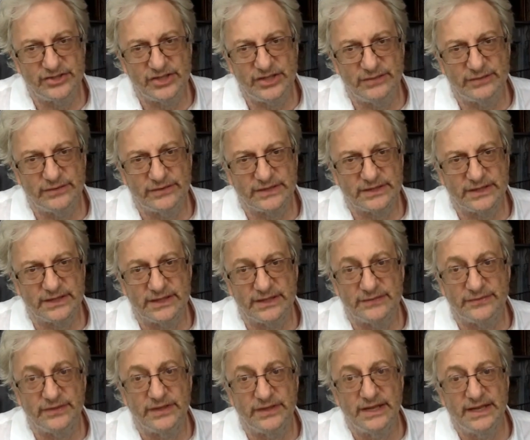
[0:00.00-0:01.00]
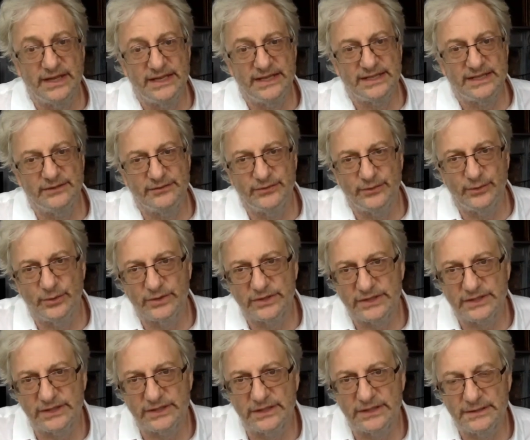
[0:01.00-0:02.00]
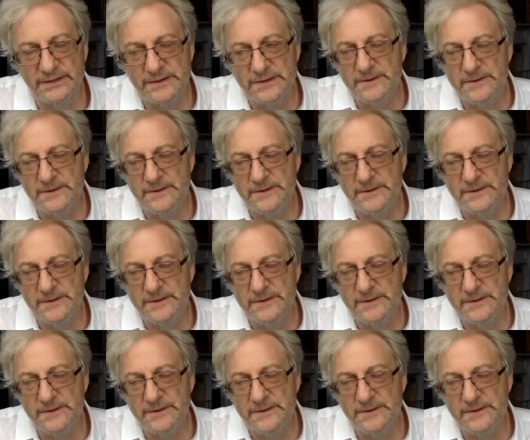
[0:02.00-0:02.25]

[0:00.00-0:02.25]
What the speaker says: chief of staff, his enforcer.